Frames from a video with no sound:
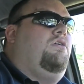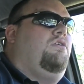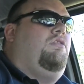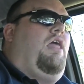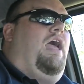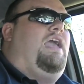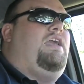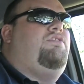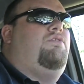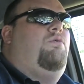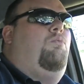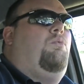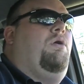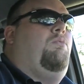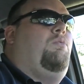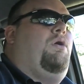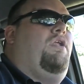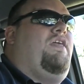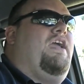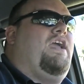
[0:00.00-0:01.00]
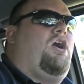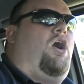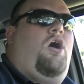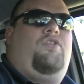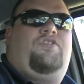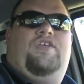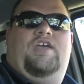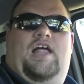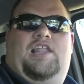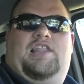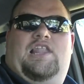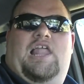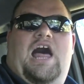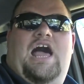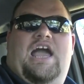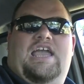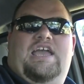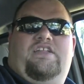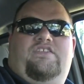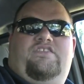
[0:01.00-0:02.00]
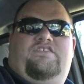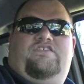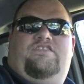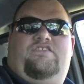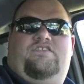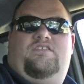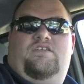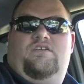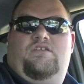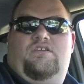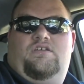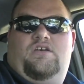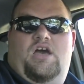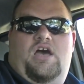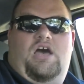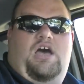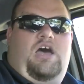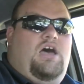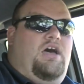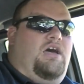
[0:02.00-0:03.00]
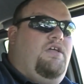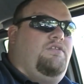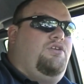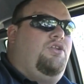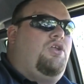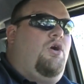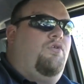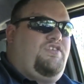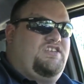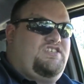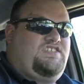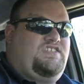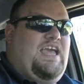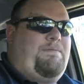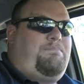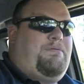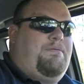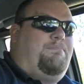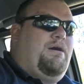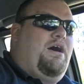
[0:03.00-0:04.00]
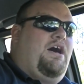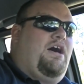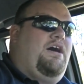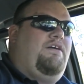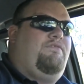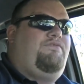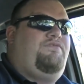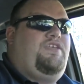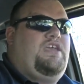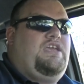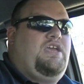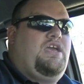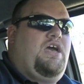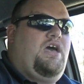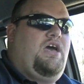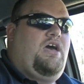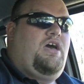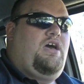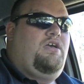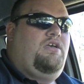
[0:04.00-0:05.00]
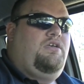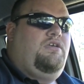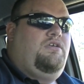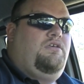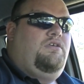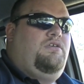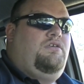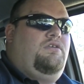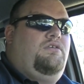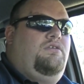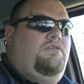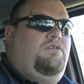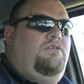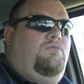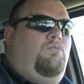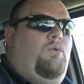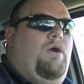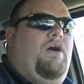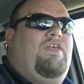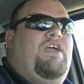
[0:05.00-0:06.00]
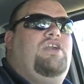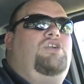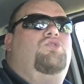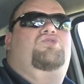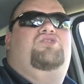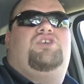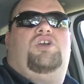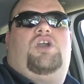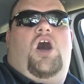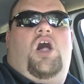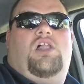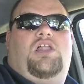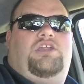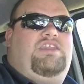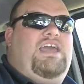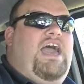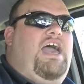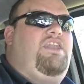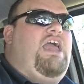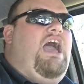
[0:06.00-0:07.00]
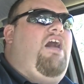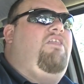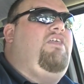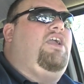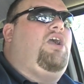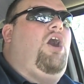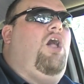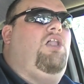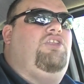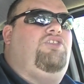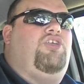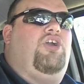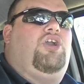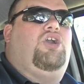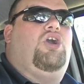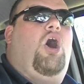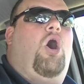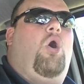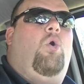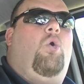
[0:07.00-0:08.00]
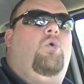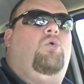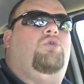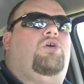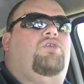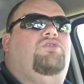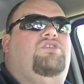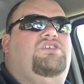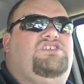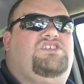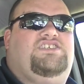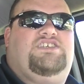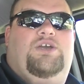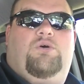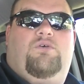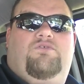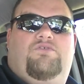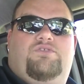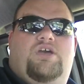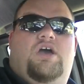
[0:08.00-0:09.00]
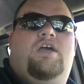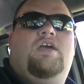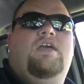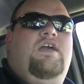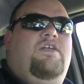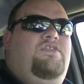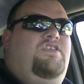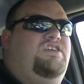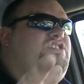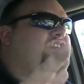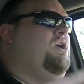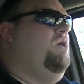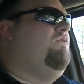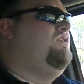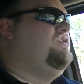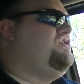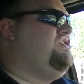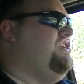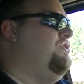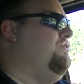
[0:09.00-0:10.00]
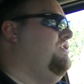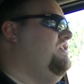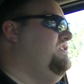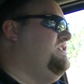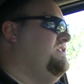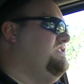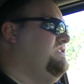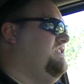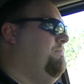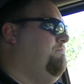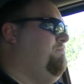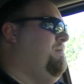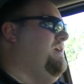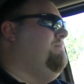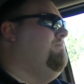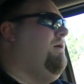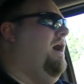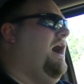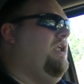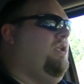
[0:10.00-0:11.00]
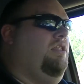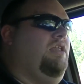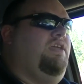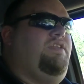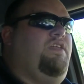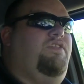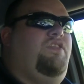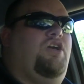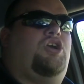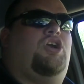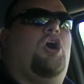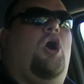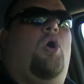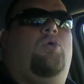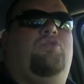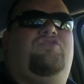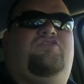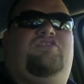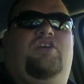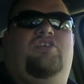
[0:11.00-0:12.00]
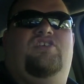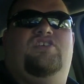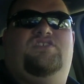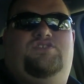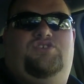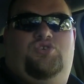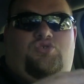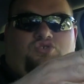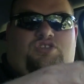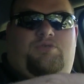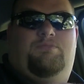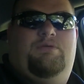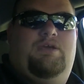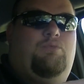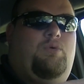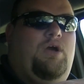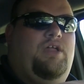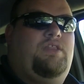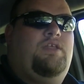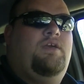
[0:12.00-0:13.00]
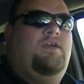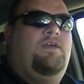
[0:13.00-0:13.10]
like what do they call it? The Alliance, the step above the, well, they used to call it that. Now they call it the Gold or the Silver. The Silver Series is the B model, and then the Gold Series used to be what